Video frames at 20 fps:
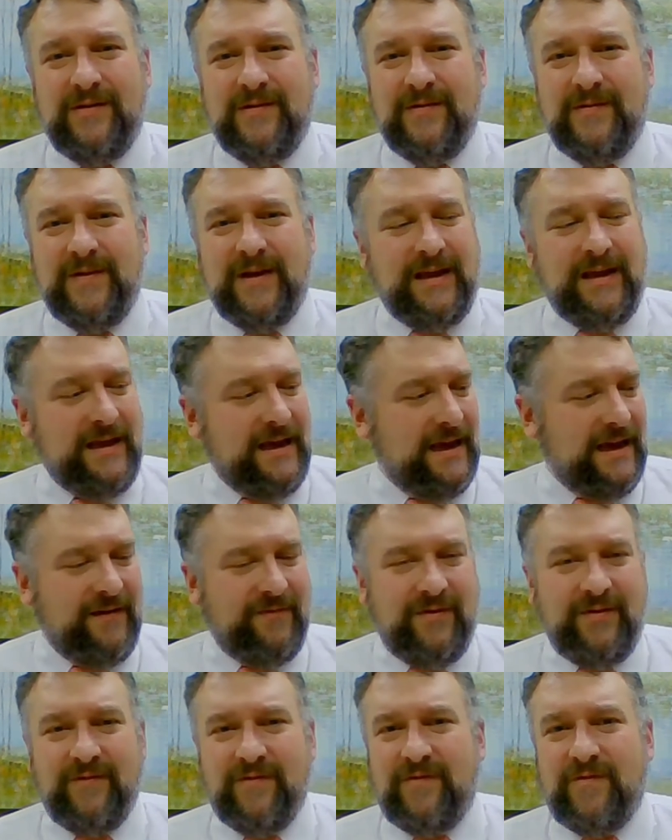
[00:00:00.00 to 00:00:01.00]
They
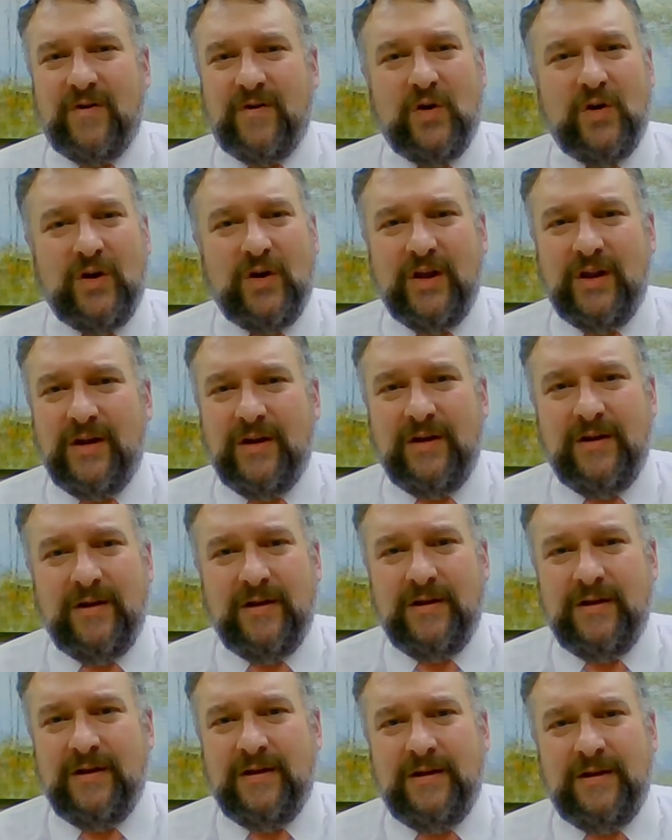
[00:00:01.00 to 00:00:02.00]
haven't fallen.
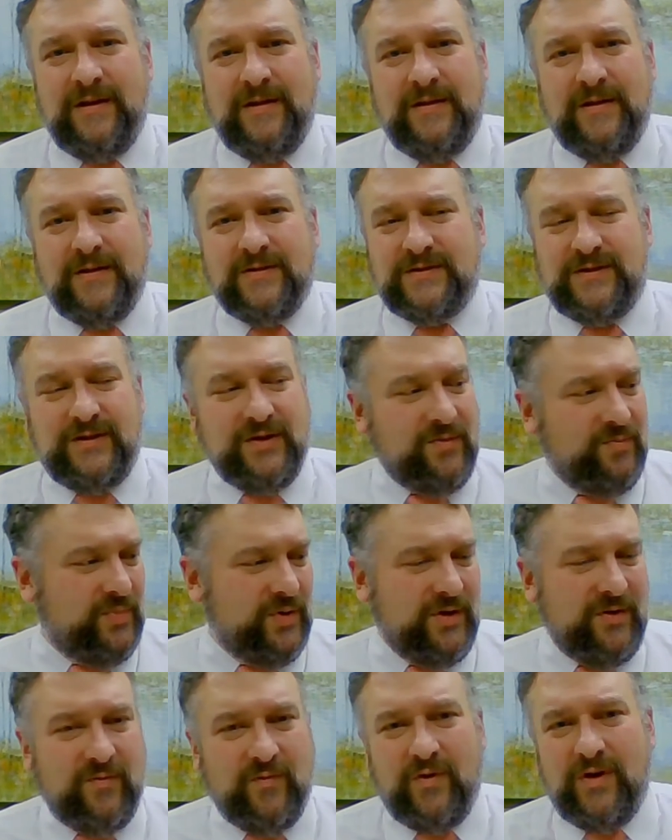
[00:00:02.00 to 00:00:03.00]
They're still
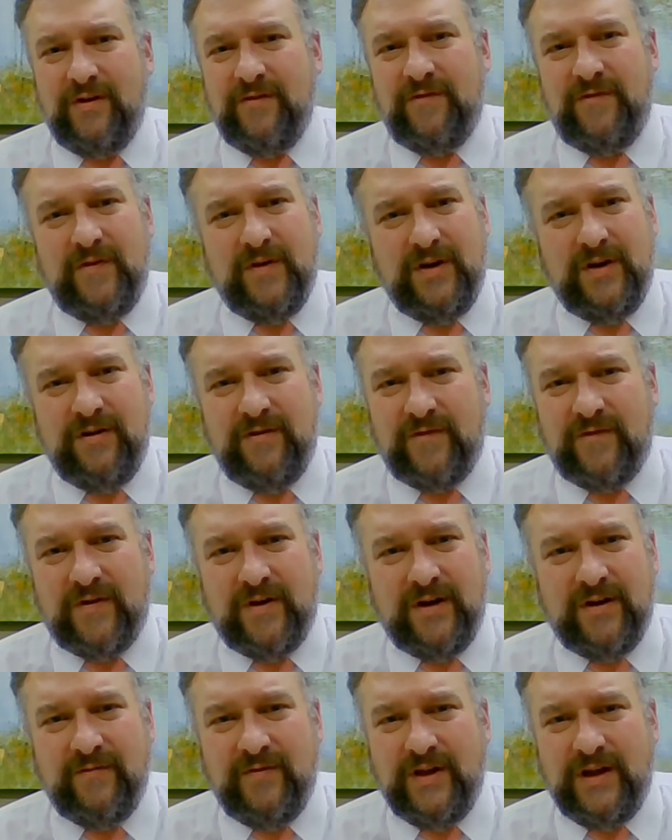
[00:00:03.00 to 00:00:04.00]
putting one foot in
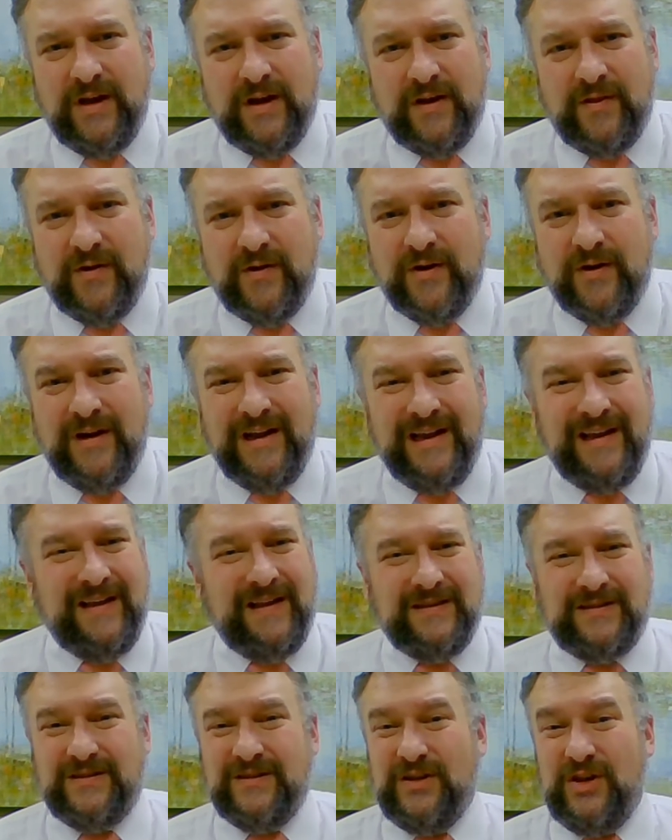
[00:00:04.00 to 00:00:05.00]
front of the other.
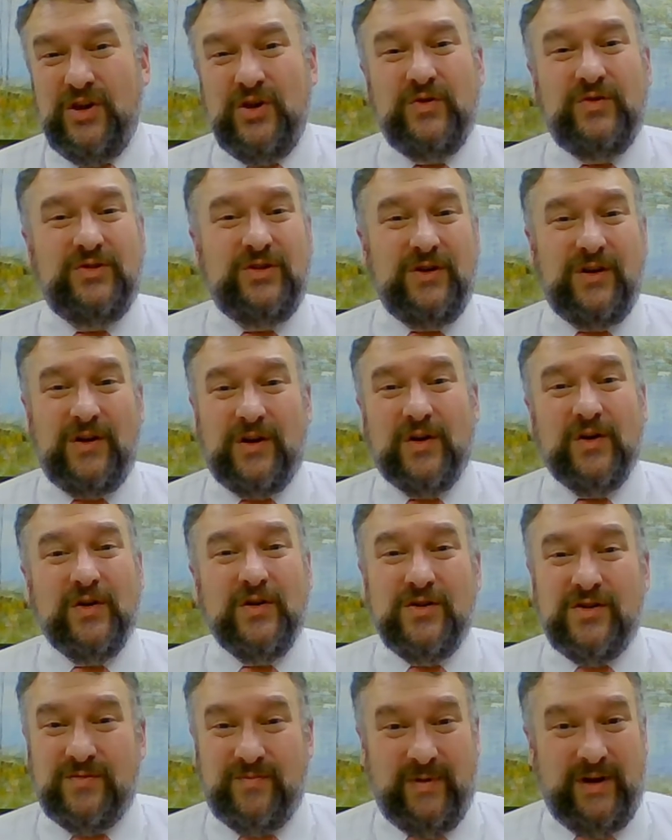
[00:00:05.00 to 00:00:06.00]
That's a huge
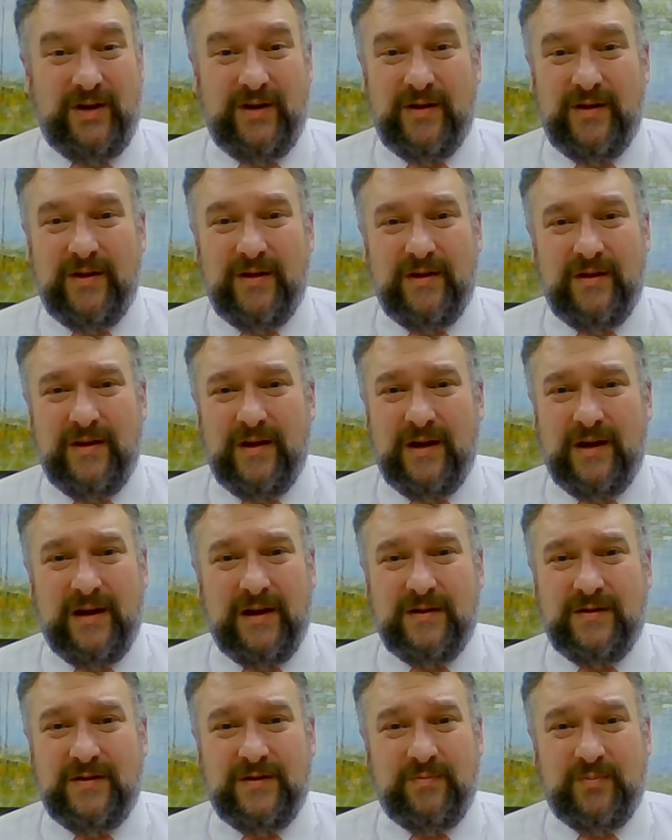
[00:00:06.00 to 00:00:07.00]
encouragement
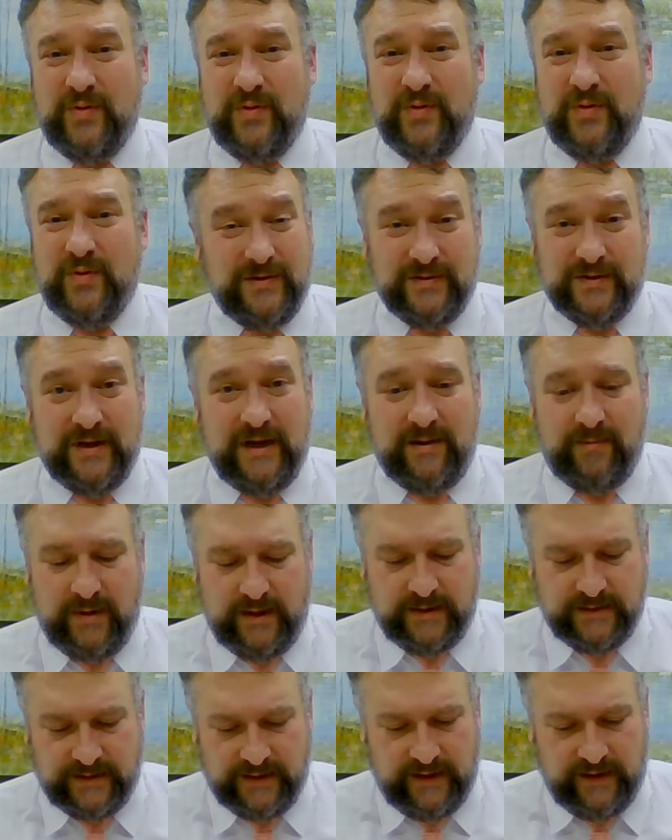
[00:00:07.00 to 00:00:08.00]
to preachers like
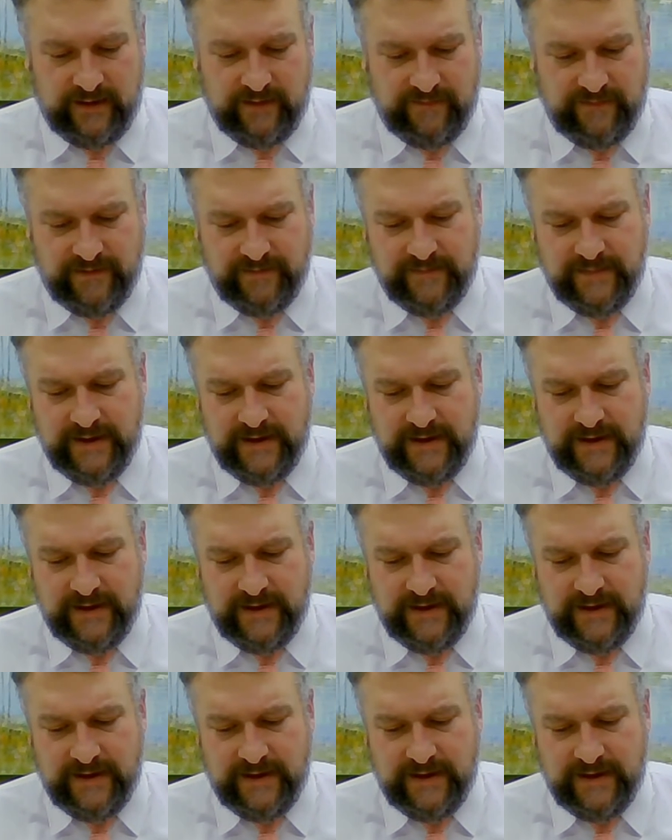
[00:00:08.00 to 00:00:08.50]
myself.